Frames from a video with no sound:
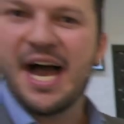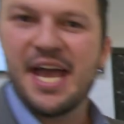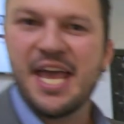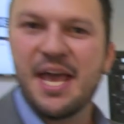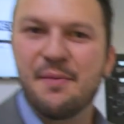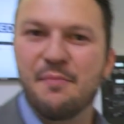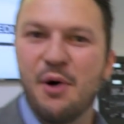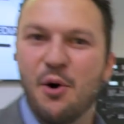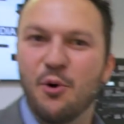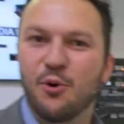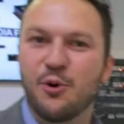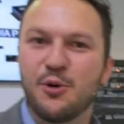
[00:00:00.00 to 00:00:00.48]
I
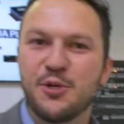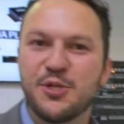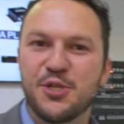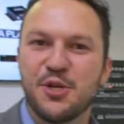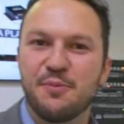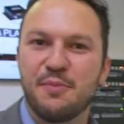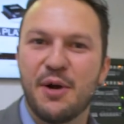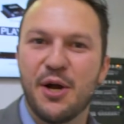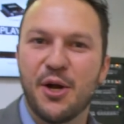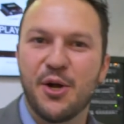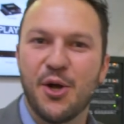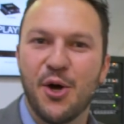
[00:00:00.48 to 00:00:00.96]
am
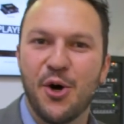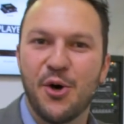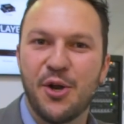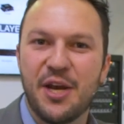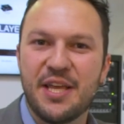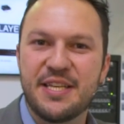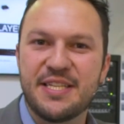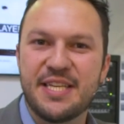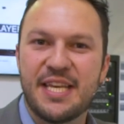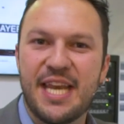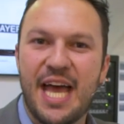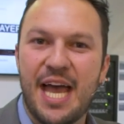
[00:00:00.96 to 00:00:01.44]
Augusto
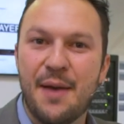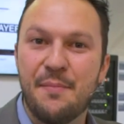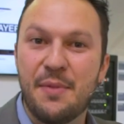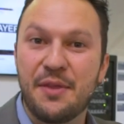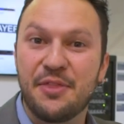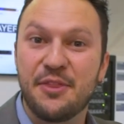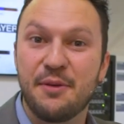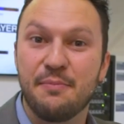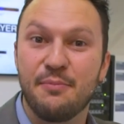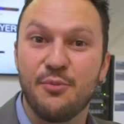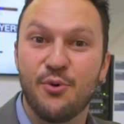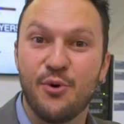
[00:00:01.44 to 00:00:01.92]
Marcones, and I'm
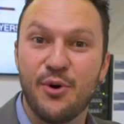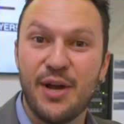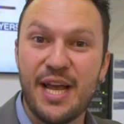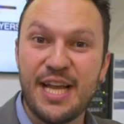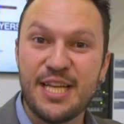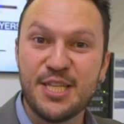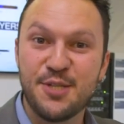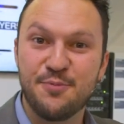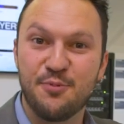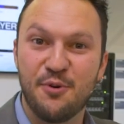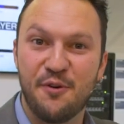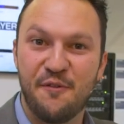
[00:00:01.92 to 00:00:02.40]
at the
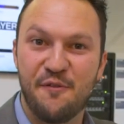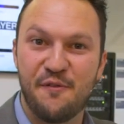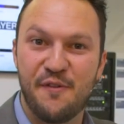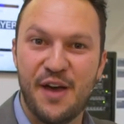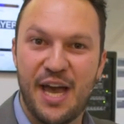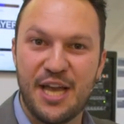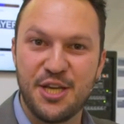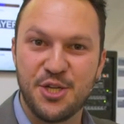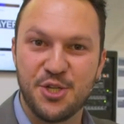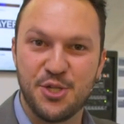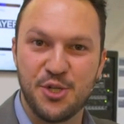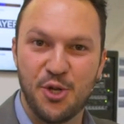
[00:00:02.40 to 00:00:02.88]
Marantz
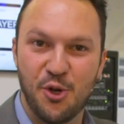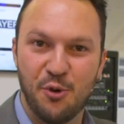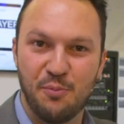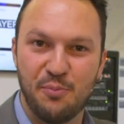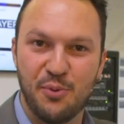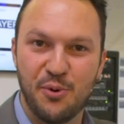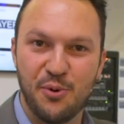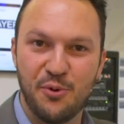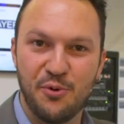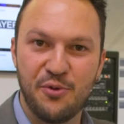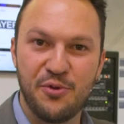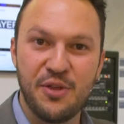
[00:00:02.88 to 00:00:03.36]
Professional
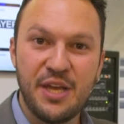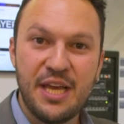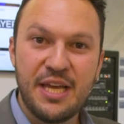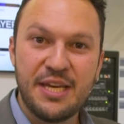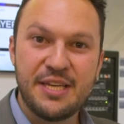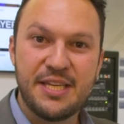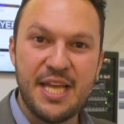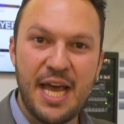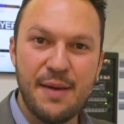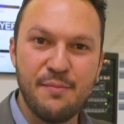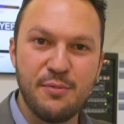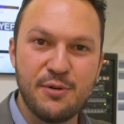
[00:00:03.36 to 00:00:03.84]
booth
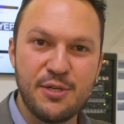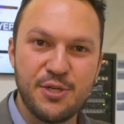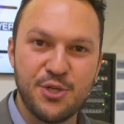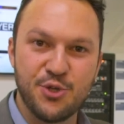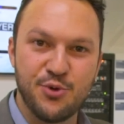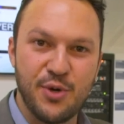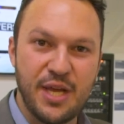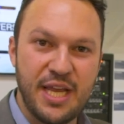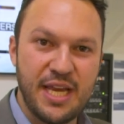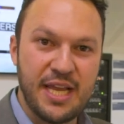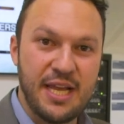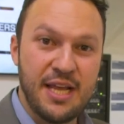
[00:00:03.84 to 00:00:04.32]

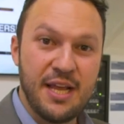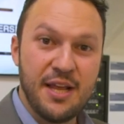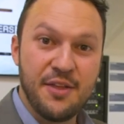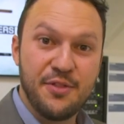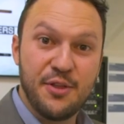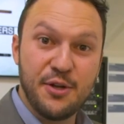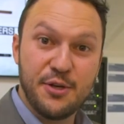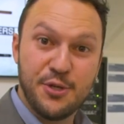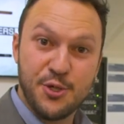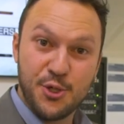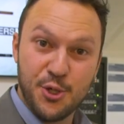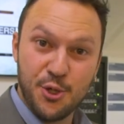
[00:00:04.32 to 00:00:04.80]
demonstrating
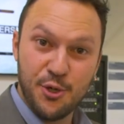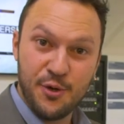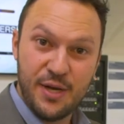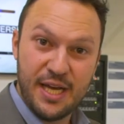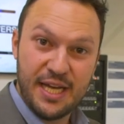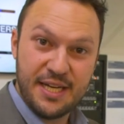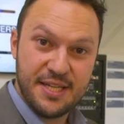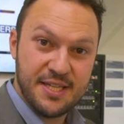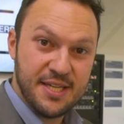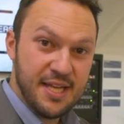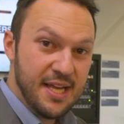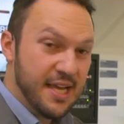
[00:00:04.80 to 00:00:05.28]
the
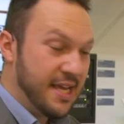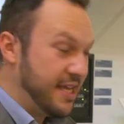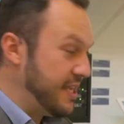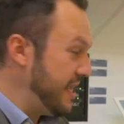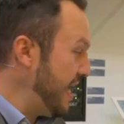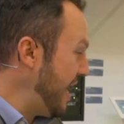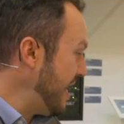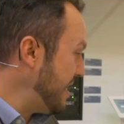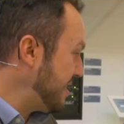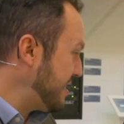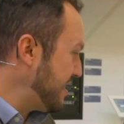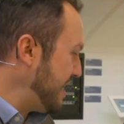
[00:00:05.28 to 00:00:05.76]
turret.
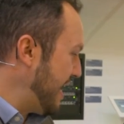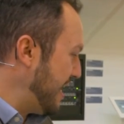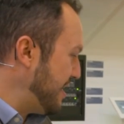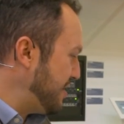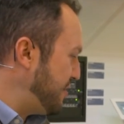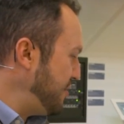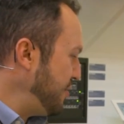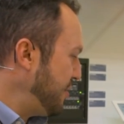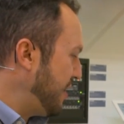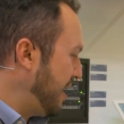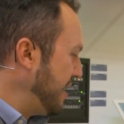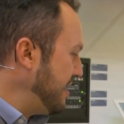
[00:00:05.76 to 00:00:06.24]
Yes,
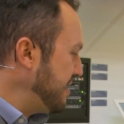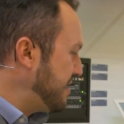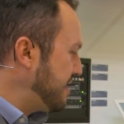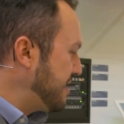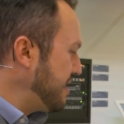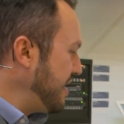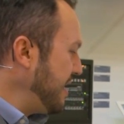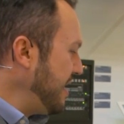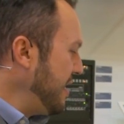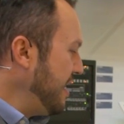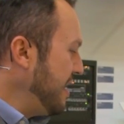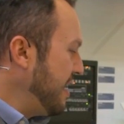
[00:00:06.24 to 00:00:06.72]
as you can
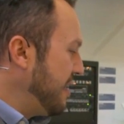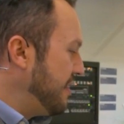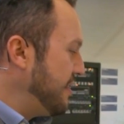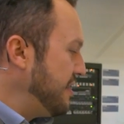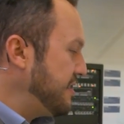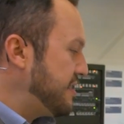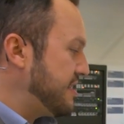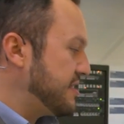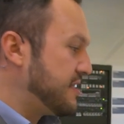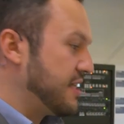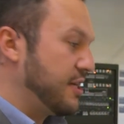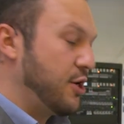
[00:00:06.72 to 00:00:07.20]
see,
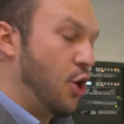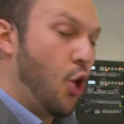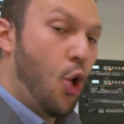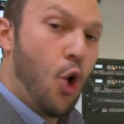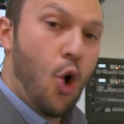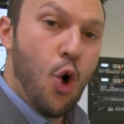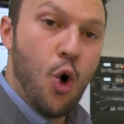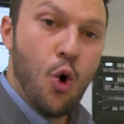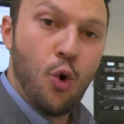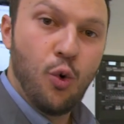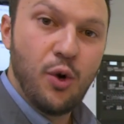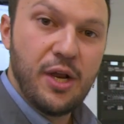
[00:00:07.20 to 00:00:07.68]
this is an
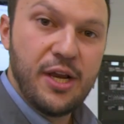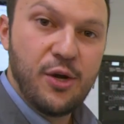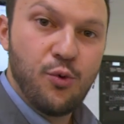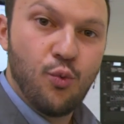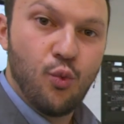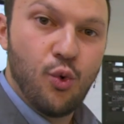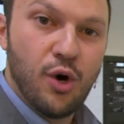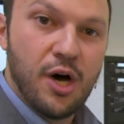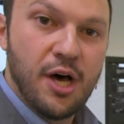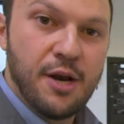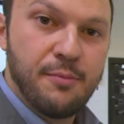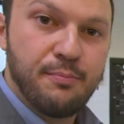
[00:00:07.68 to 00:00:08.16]

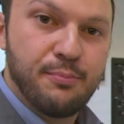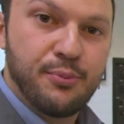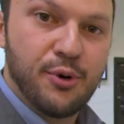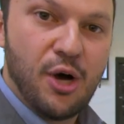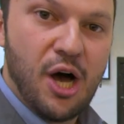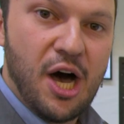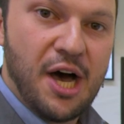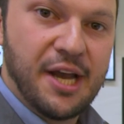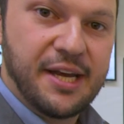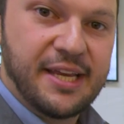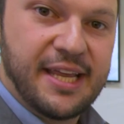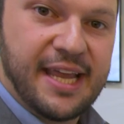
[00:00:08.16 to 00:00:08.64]
all-in-one
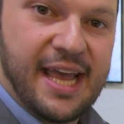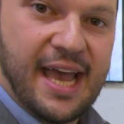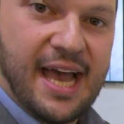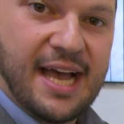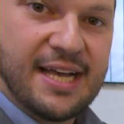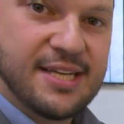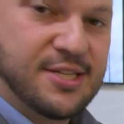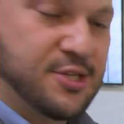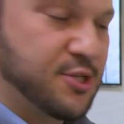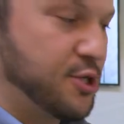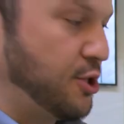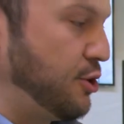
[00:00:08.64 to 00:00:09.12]

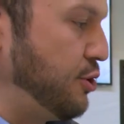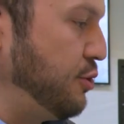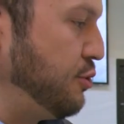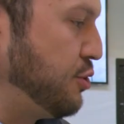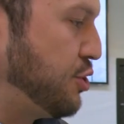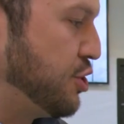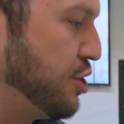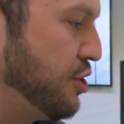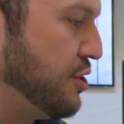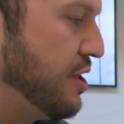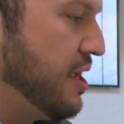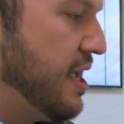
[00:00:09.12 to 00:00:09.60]
broadcast
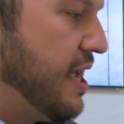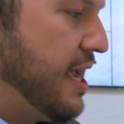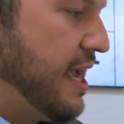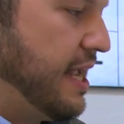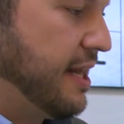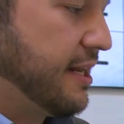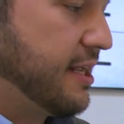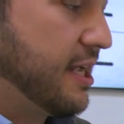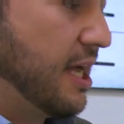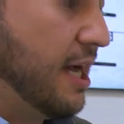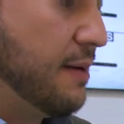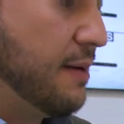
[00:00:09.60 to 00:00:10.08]
solution. It